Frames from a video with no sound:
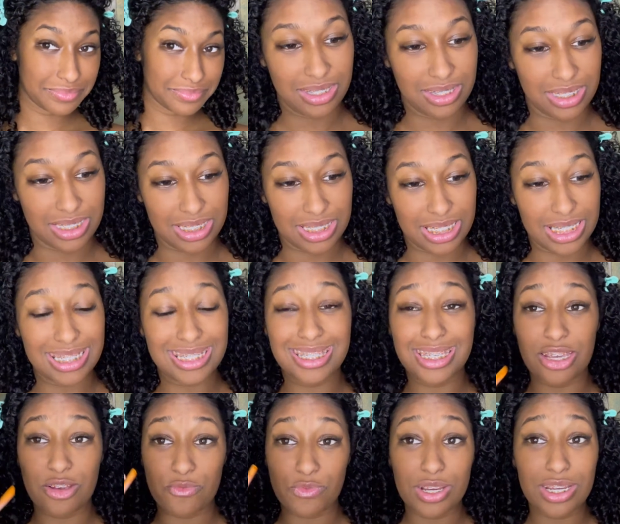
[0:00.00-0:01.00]
This
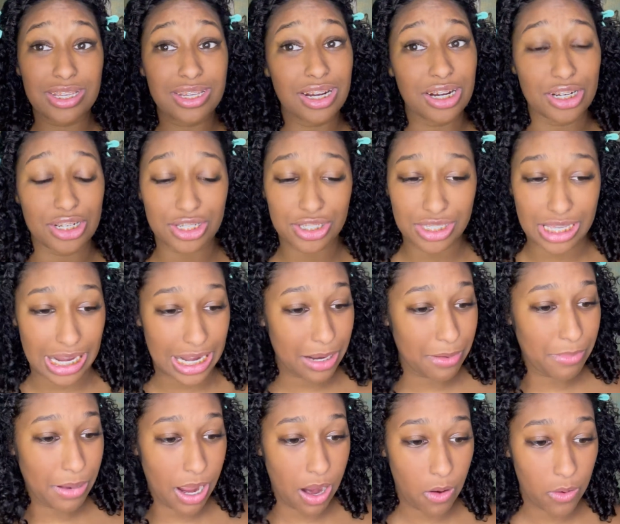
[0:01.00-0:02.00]
Instant Retouch setting
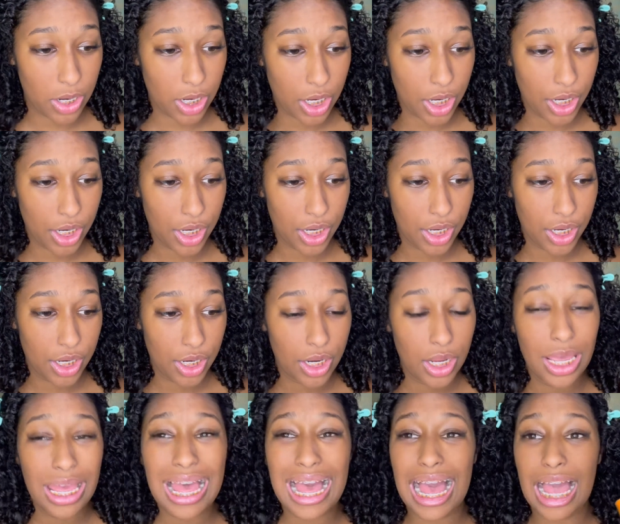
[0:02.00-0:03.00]
powder.
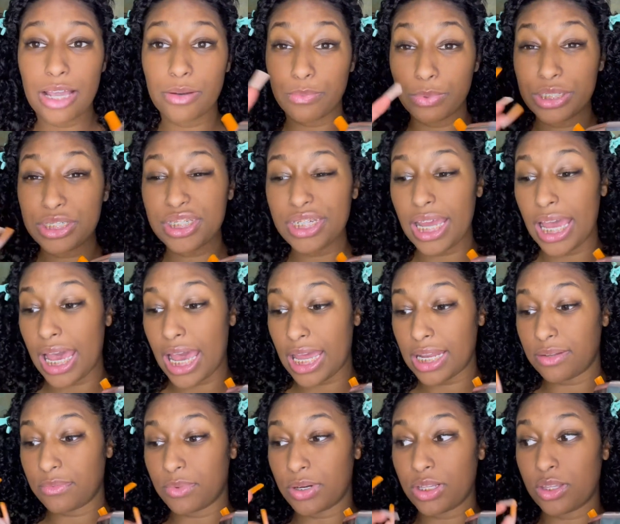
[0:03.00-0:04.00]
I wish it had
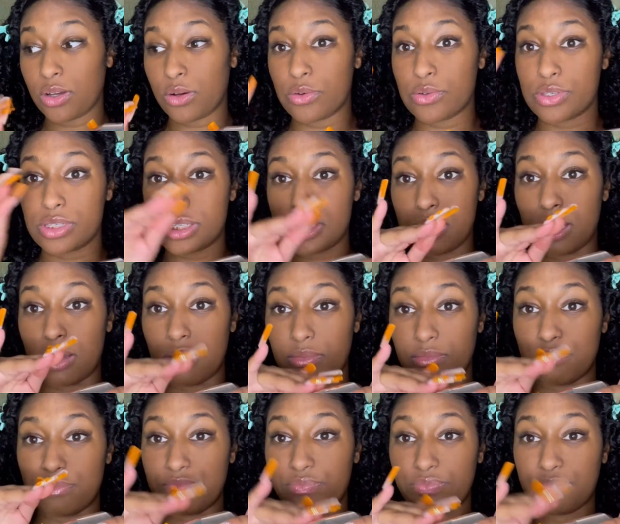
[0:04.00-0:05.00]
one of those
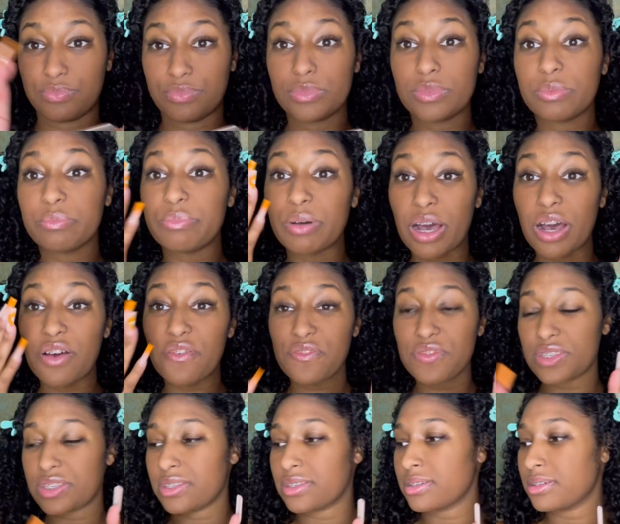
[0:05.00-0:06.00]

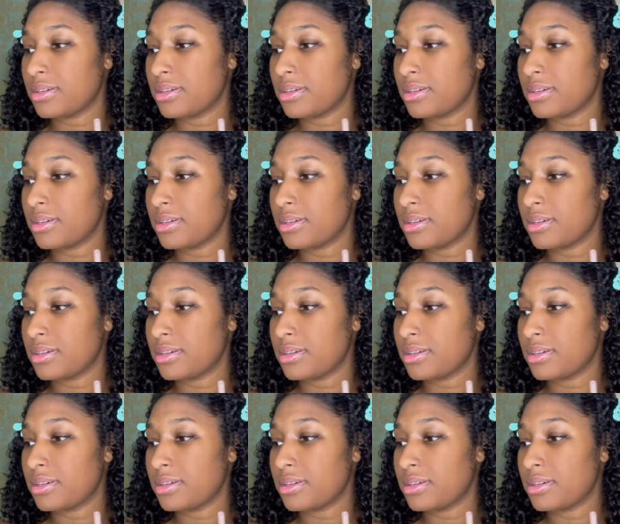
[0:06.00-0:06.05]
puffs.